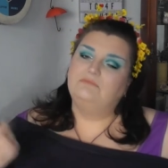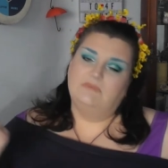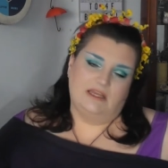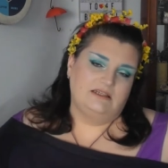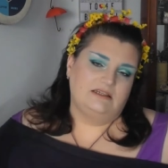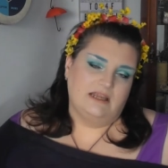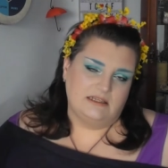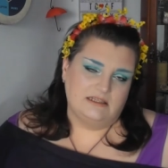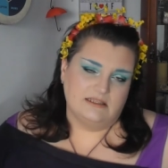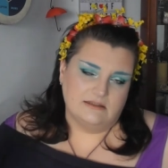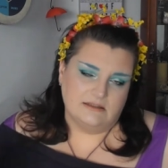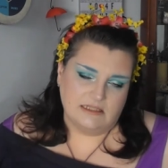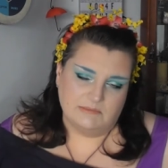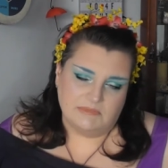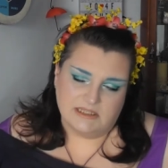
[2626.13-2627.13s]
It, it's a
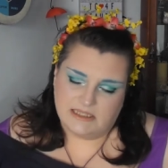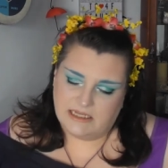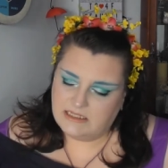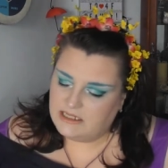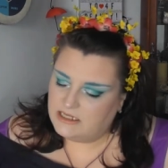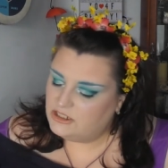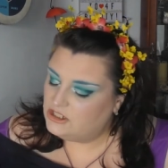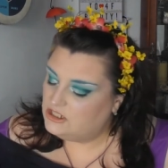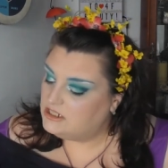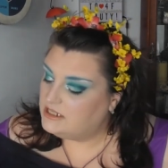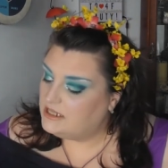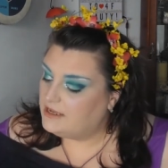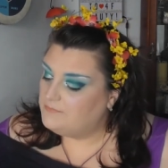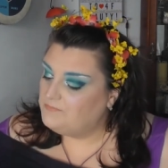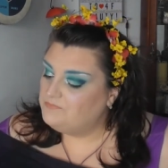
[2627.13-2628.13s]
similar sensation to that.